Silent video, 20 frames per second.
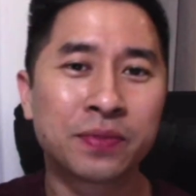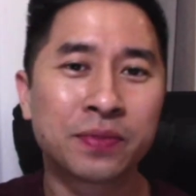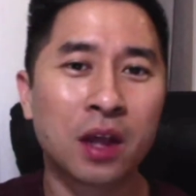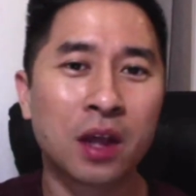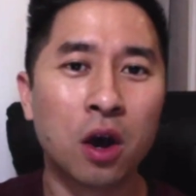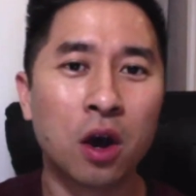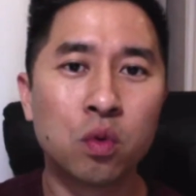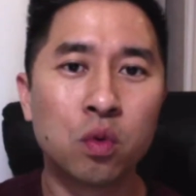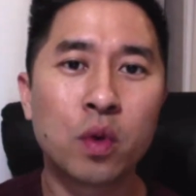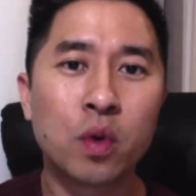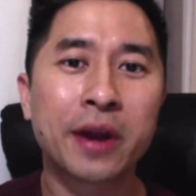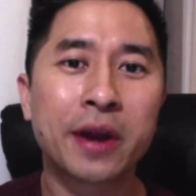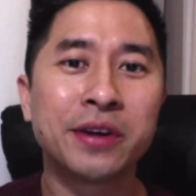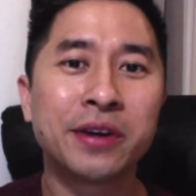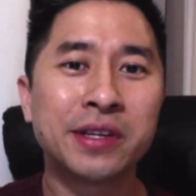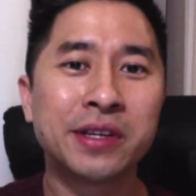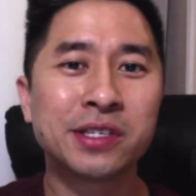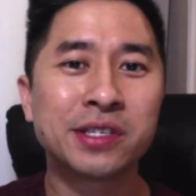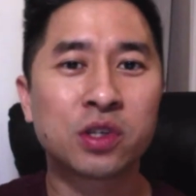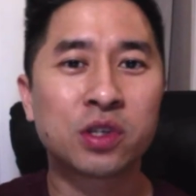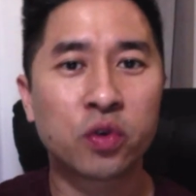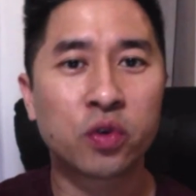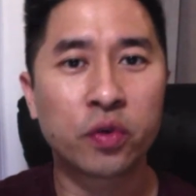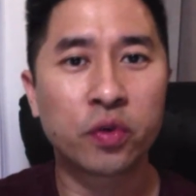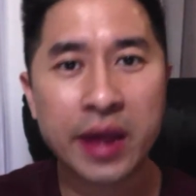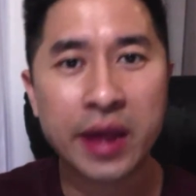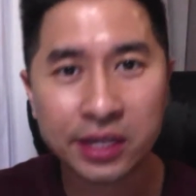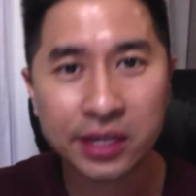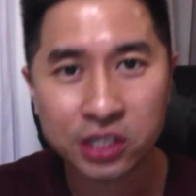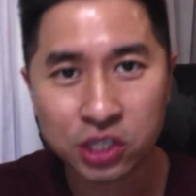Awareness
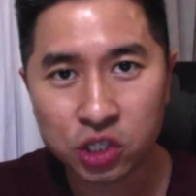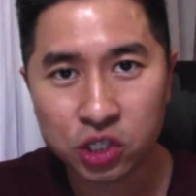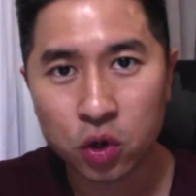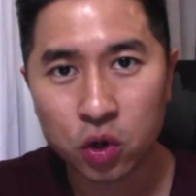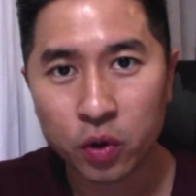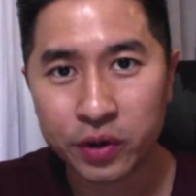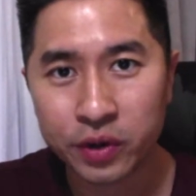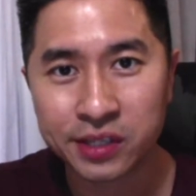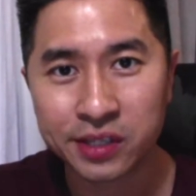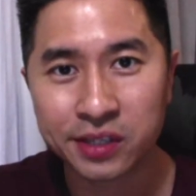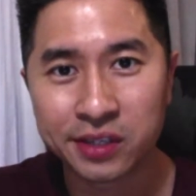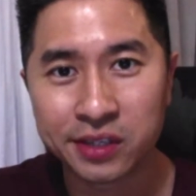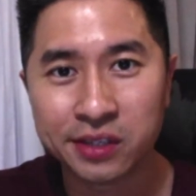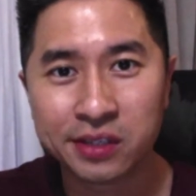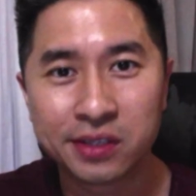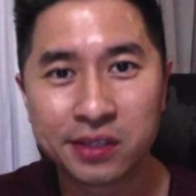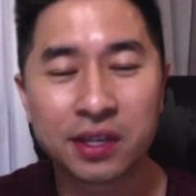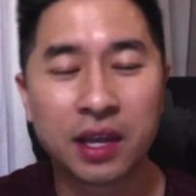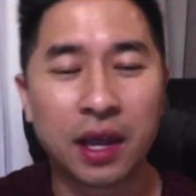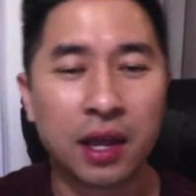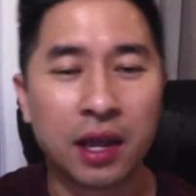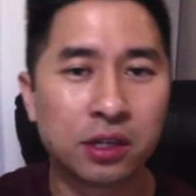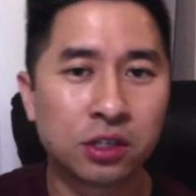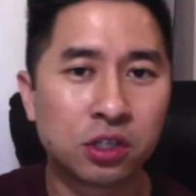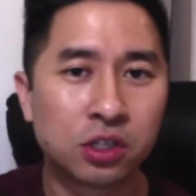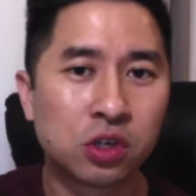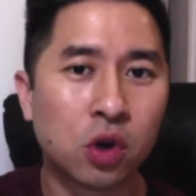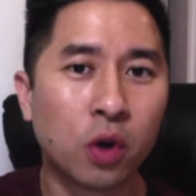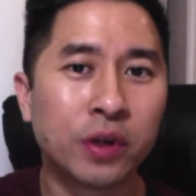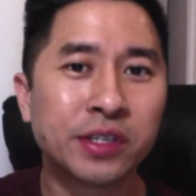creates choices.
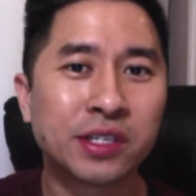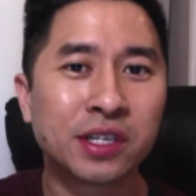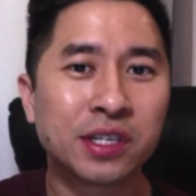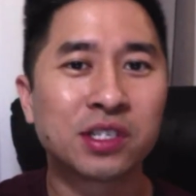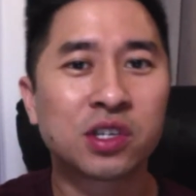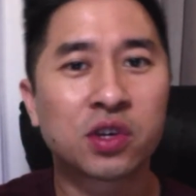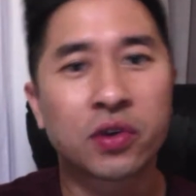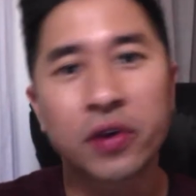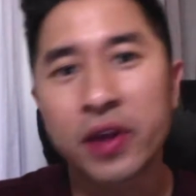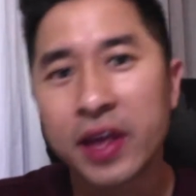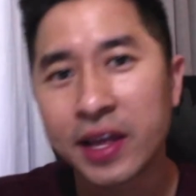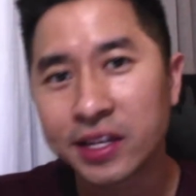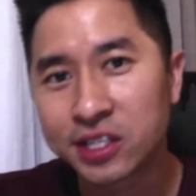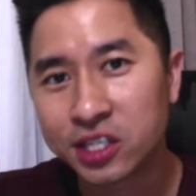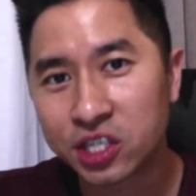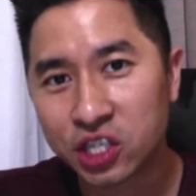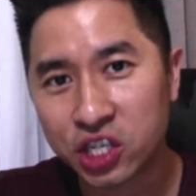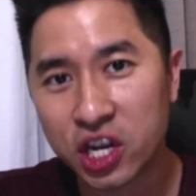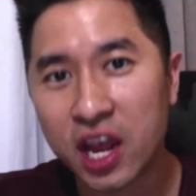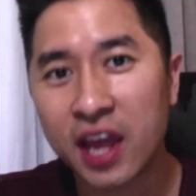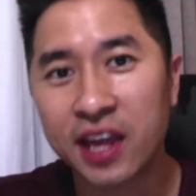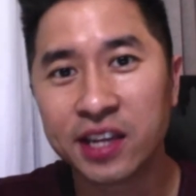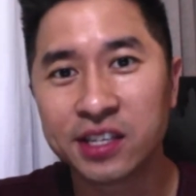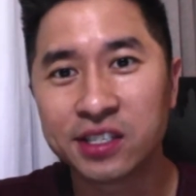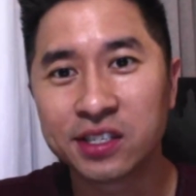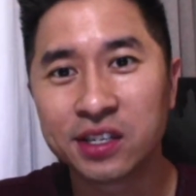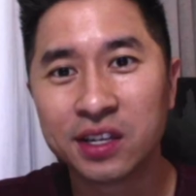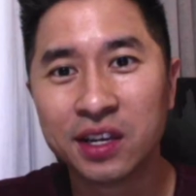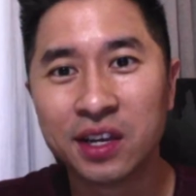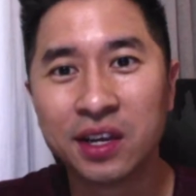Choices creates
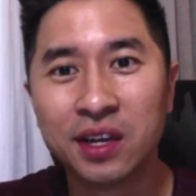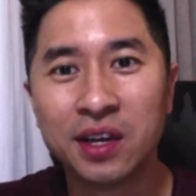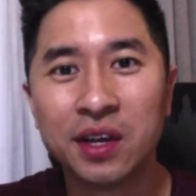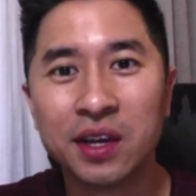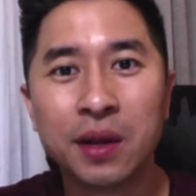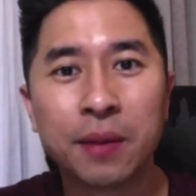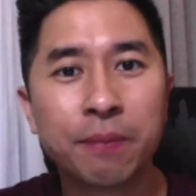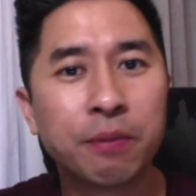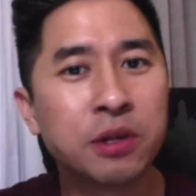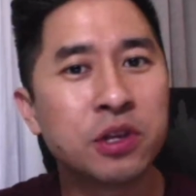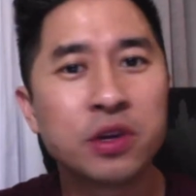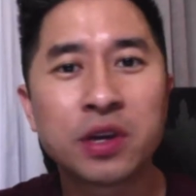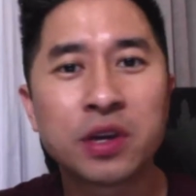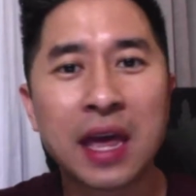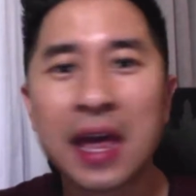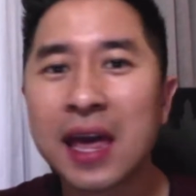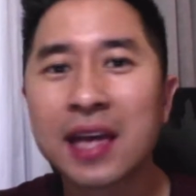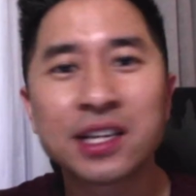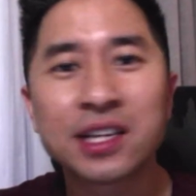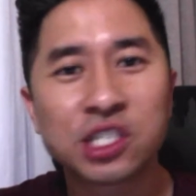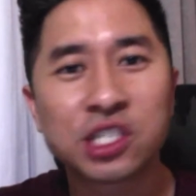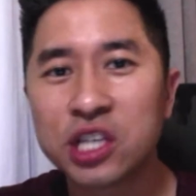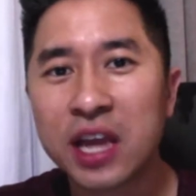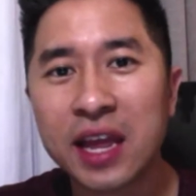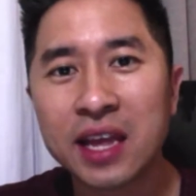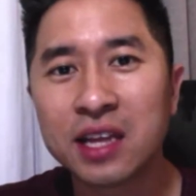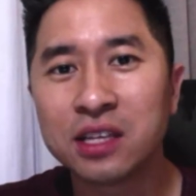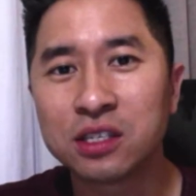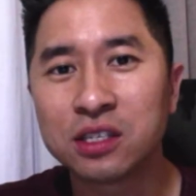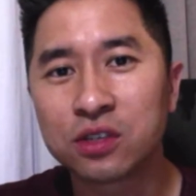change. But you can't
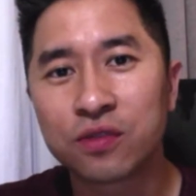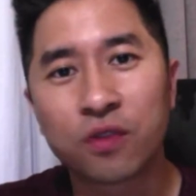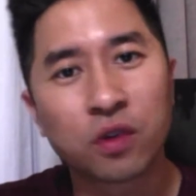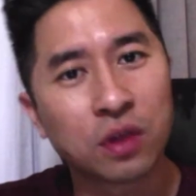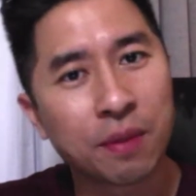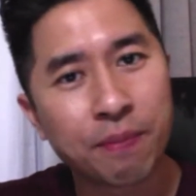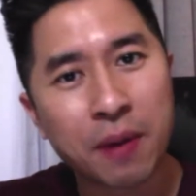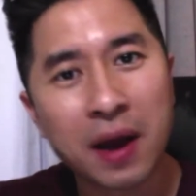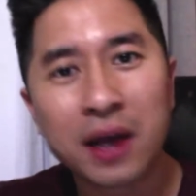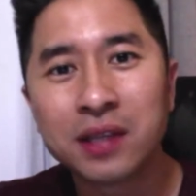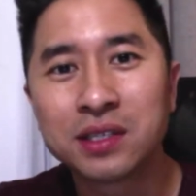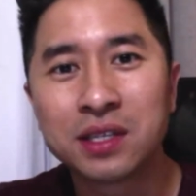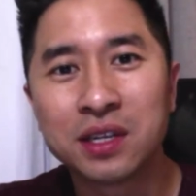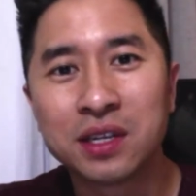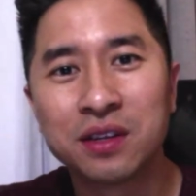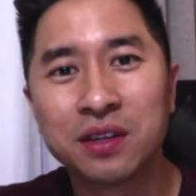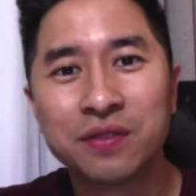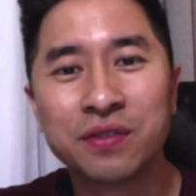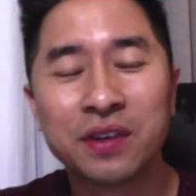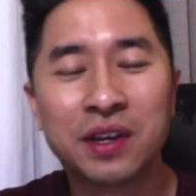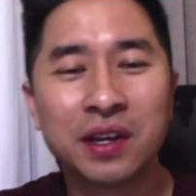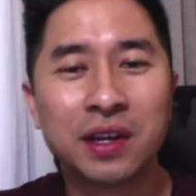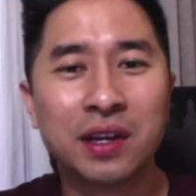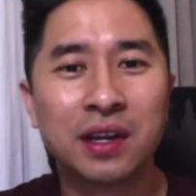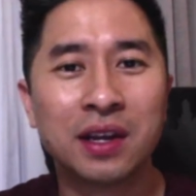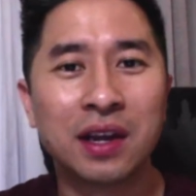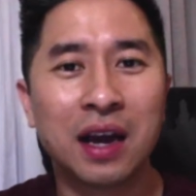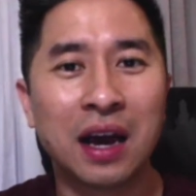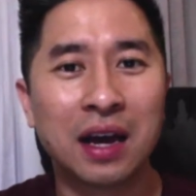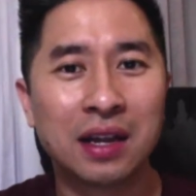change for the positive
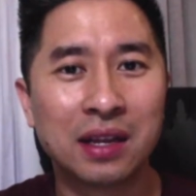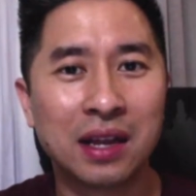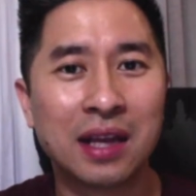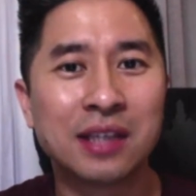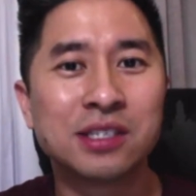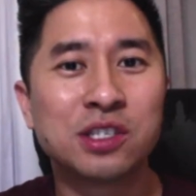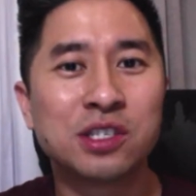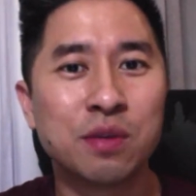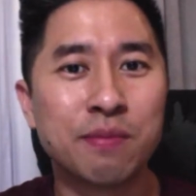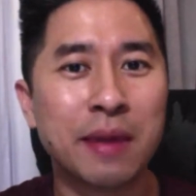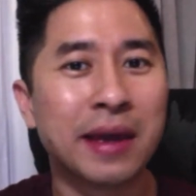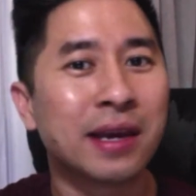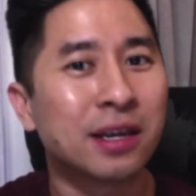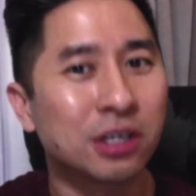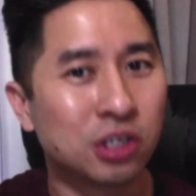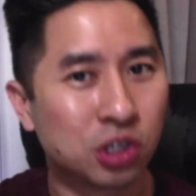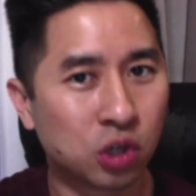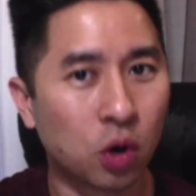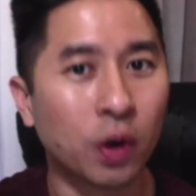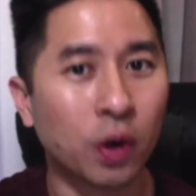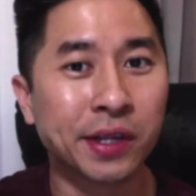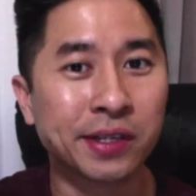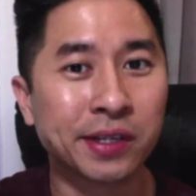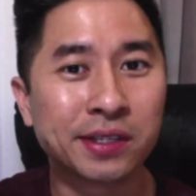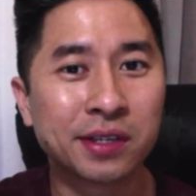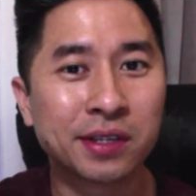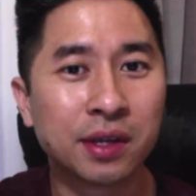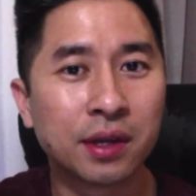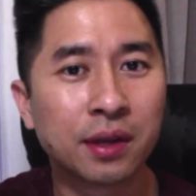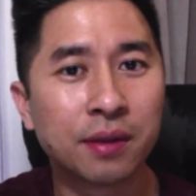unless you make a
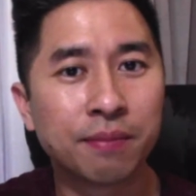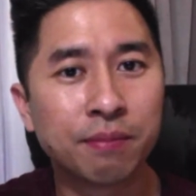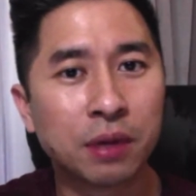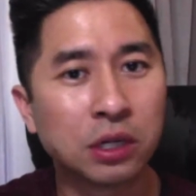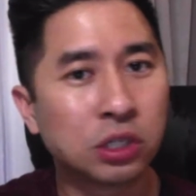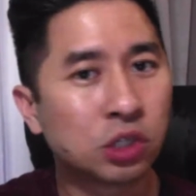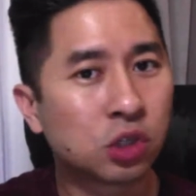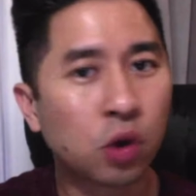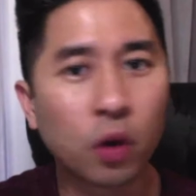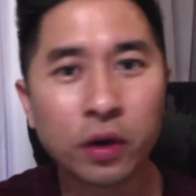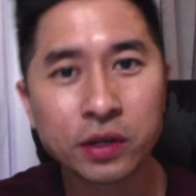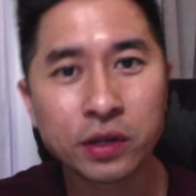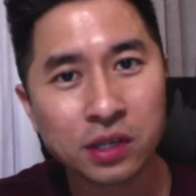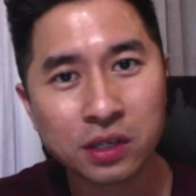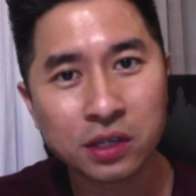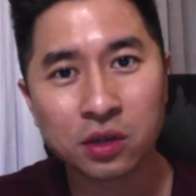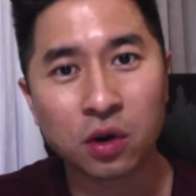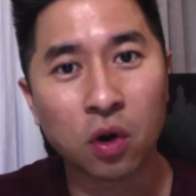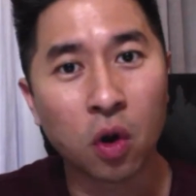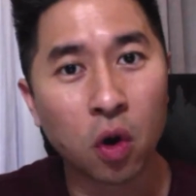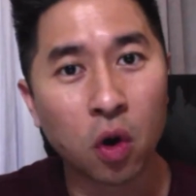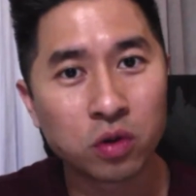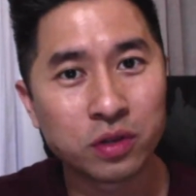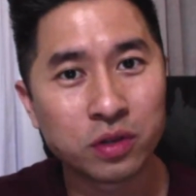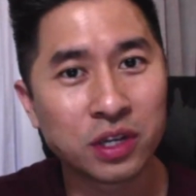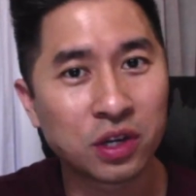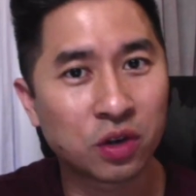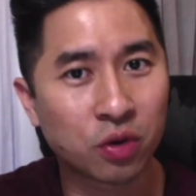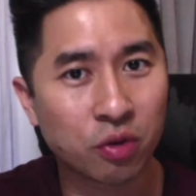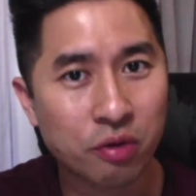choice. But choices are
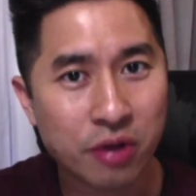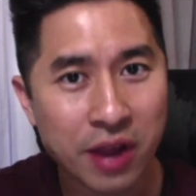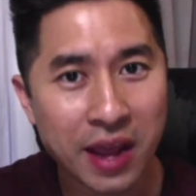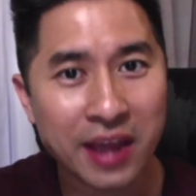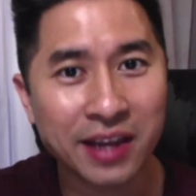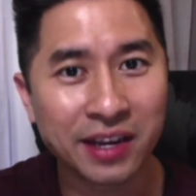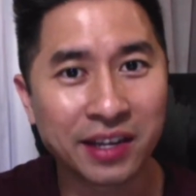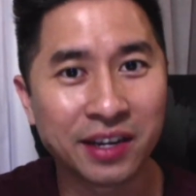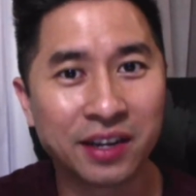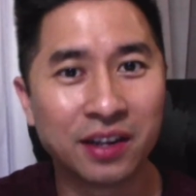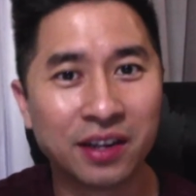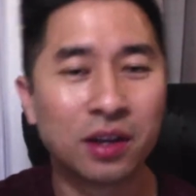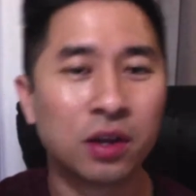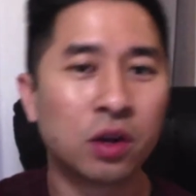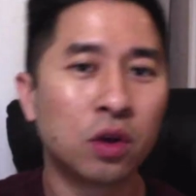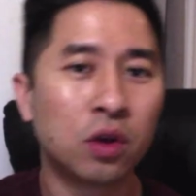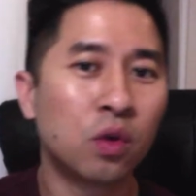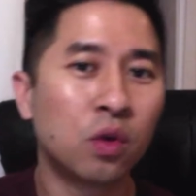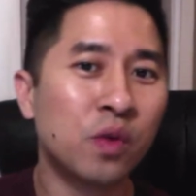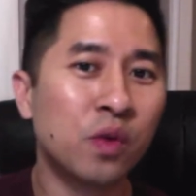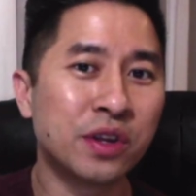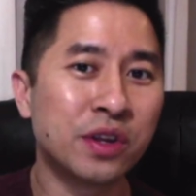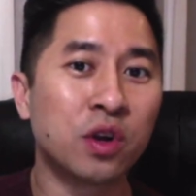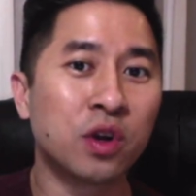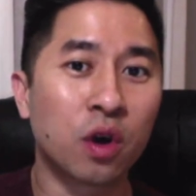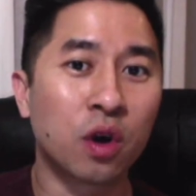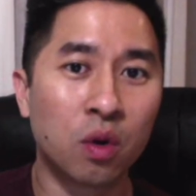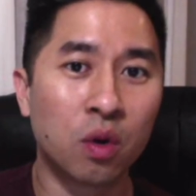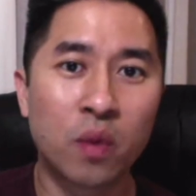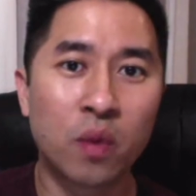only created when
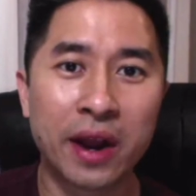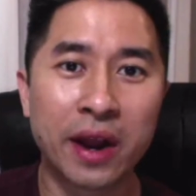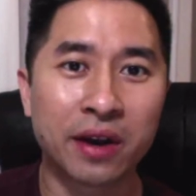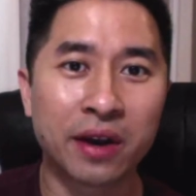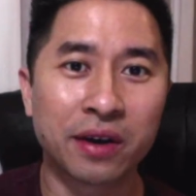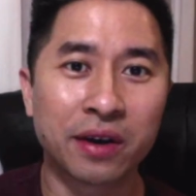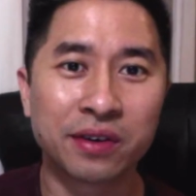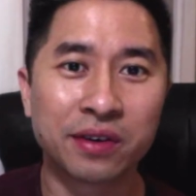you're aware.